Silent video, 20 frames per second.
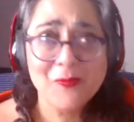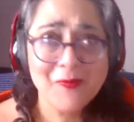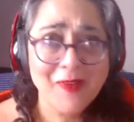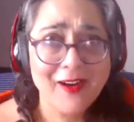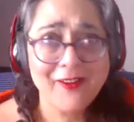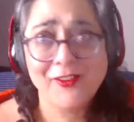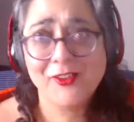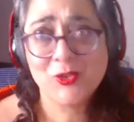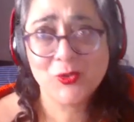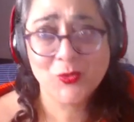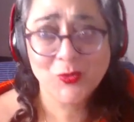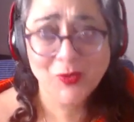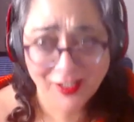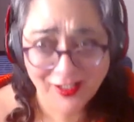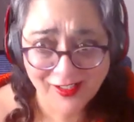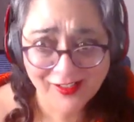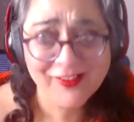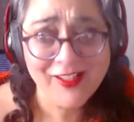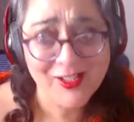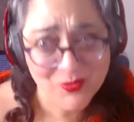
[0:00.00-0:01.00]
marriage work,
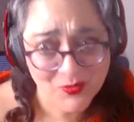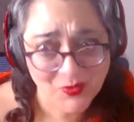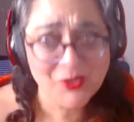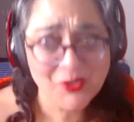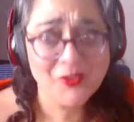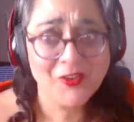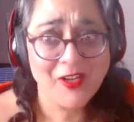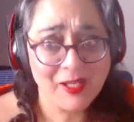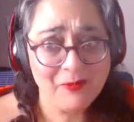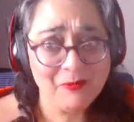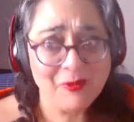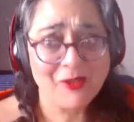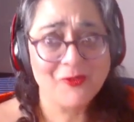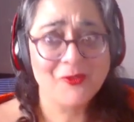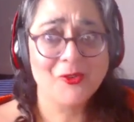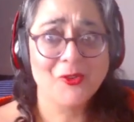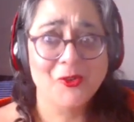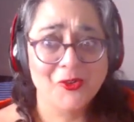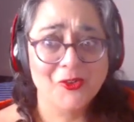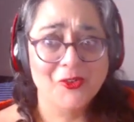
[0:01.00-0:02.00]
and that's what you're aiming
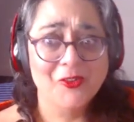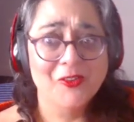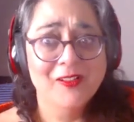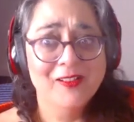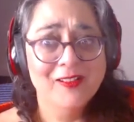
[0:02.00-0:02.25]
for.